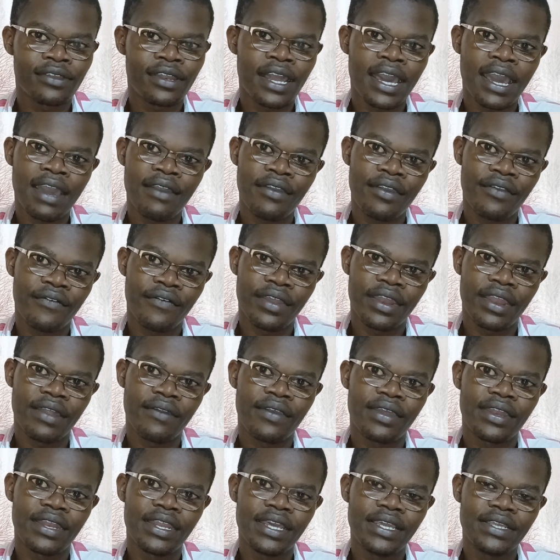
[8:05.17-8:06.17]
However,
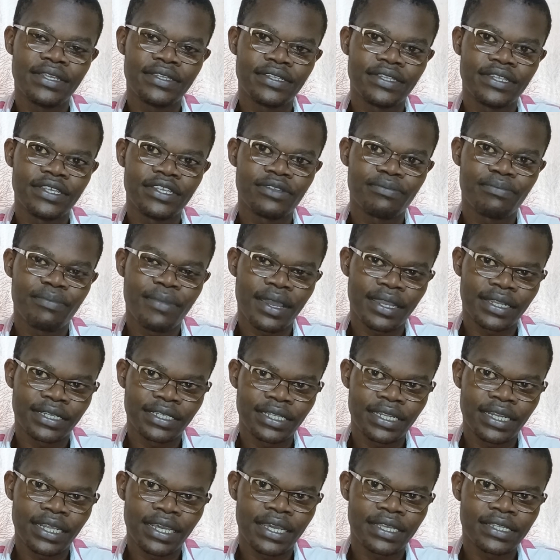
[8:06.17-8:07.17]
nowadays these
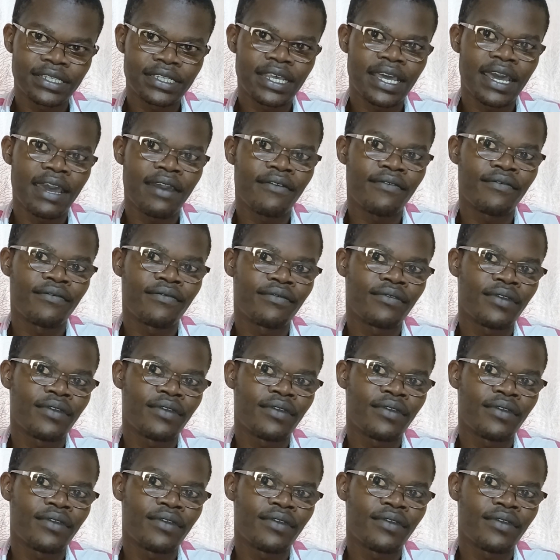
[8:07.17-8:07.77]
bacteria have